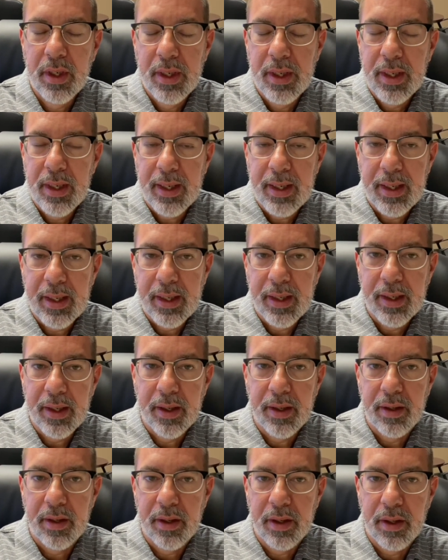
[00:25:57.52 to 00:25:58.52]

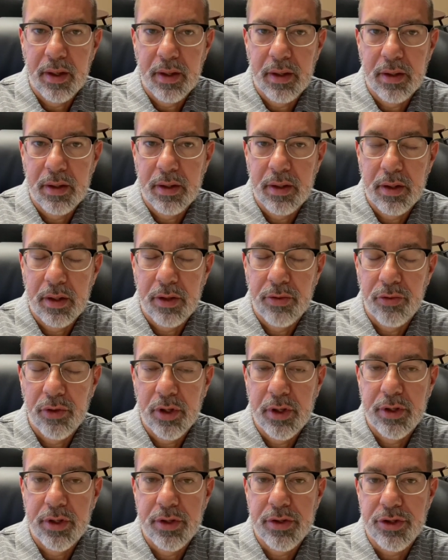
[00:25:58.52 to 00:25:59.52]
and it
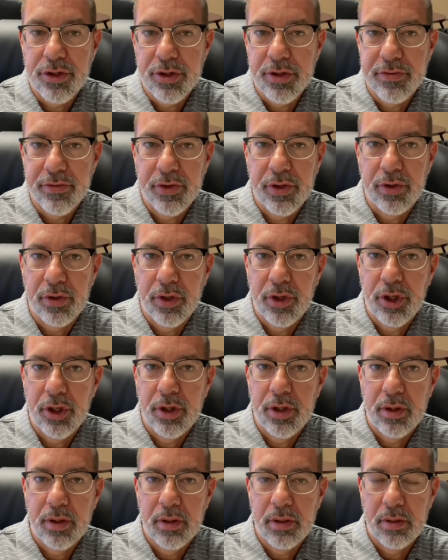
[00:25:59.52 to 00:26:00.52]
really does just feel
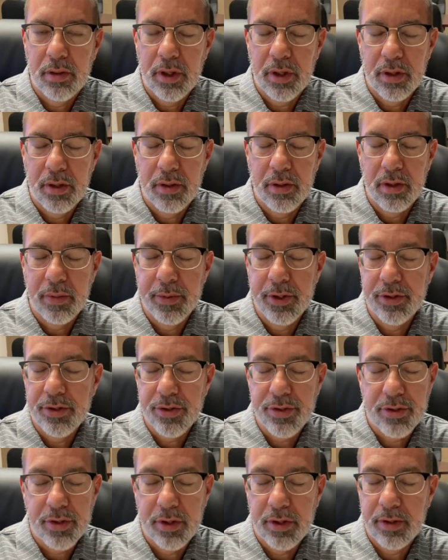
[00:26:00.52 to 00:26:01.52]
good. I mean,
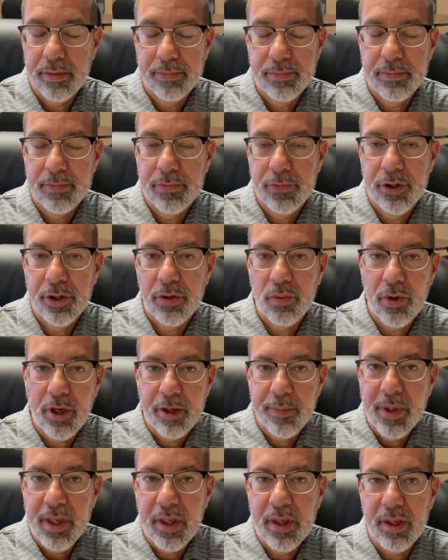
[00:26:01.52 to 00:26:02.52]
just the what
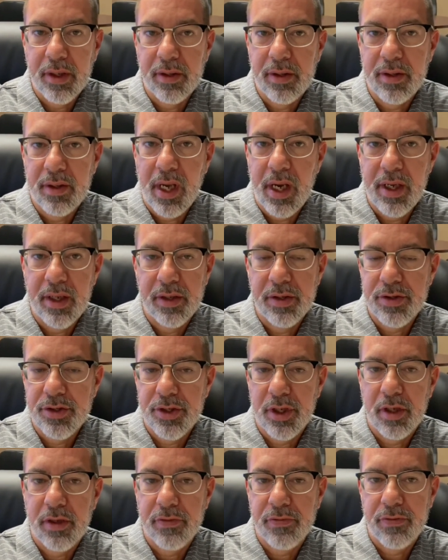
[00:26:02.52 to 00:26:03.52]
I'm eating, the diet
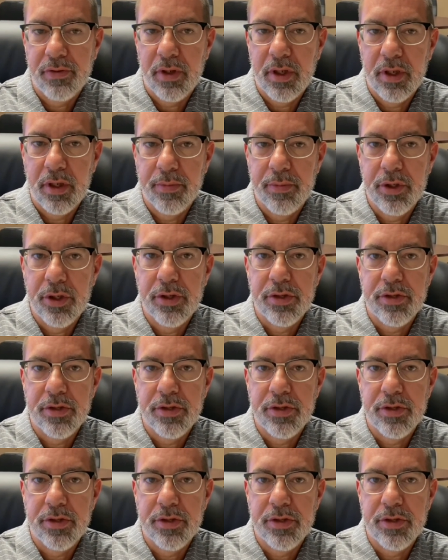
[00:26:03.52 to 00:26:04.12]
itself, you just